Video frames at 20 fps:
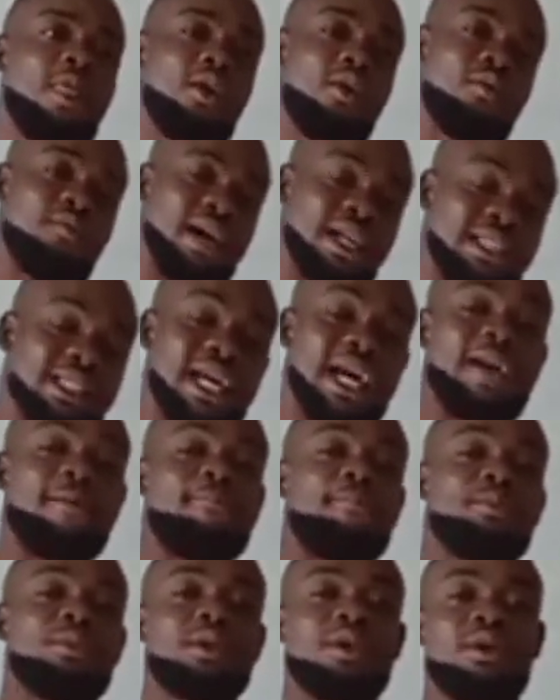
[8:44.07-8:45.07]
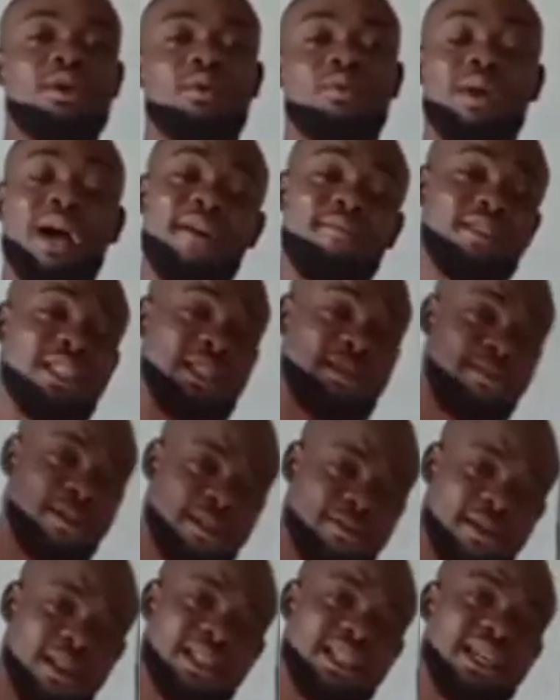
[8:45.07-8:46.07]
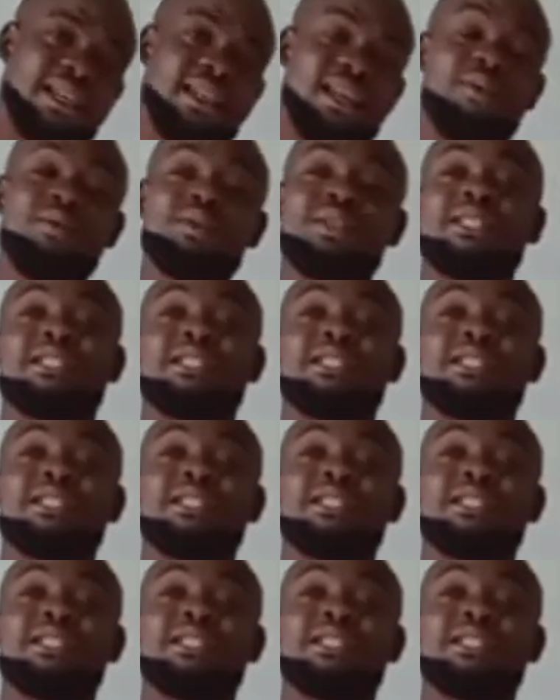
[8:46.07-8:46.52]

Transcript: over time, we have displacement and then